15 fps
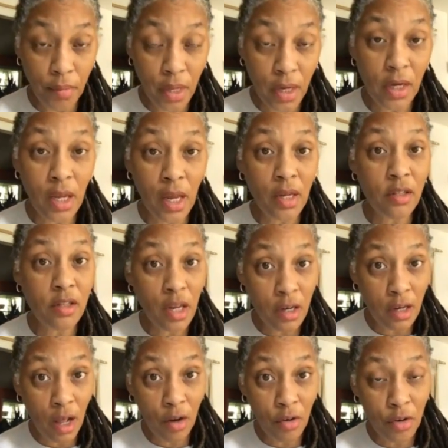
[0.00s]
And again,
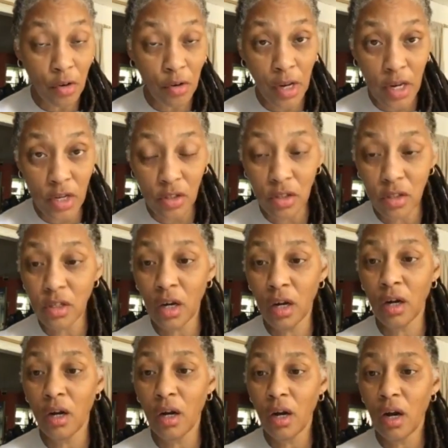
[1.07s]
$10 donations
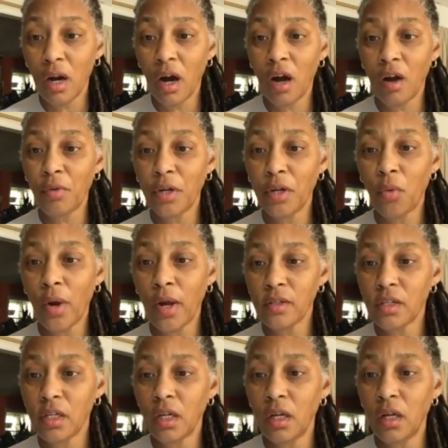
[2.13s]
are
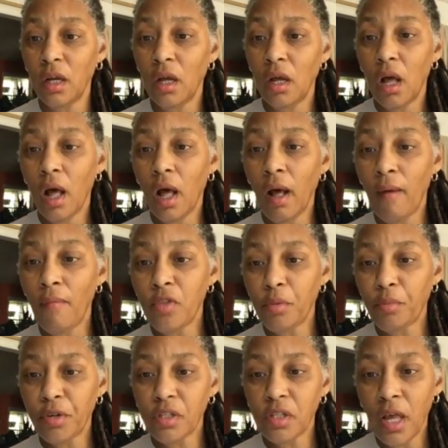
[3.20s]
requested. The
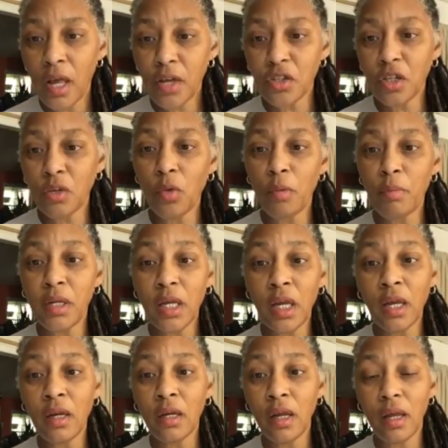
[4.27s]
procession will
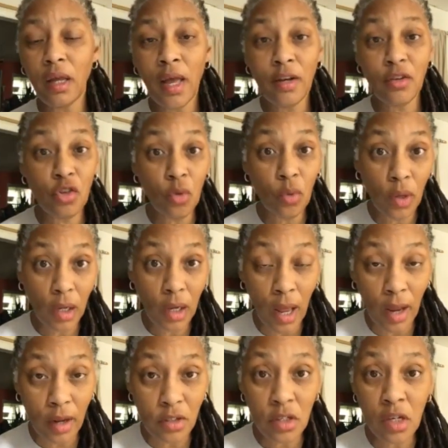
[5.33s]
begin at 2
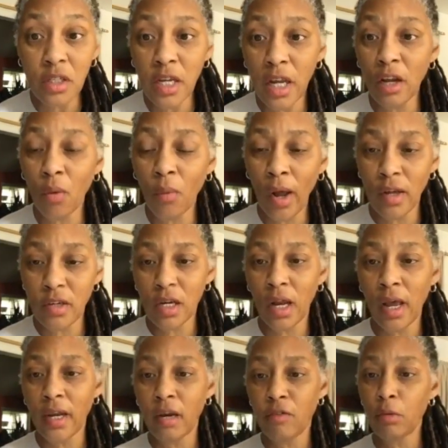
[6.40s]
o'clock. It's going to take a while to
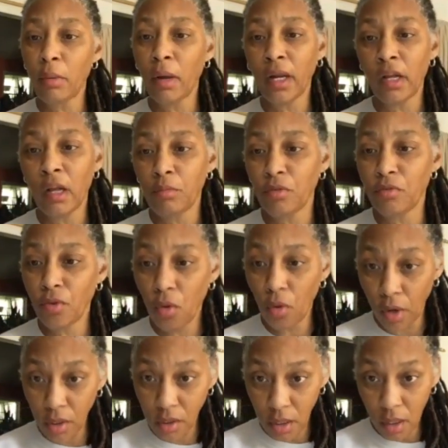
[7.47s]
line everybody up, of
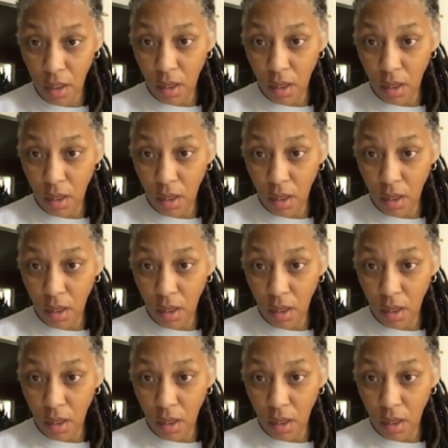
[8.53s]
course.